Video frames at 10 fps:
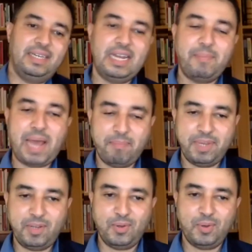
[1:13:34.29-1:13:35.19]
I'm happy
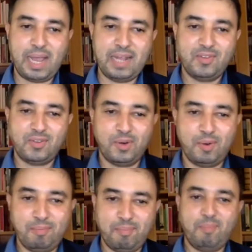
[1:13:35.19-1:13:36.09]
to answer
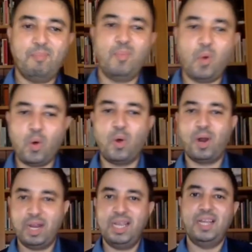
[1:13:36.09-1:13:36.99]

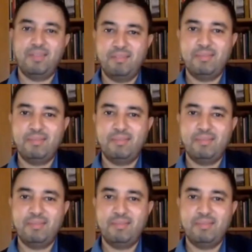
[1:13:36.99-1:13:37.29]
more in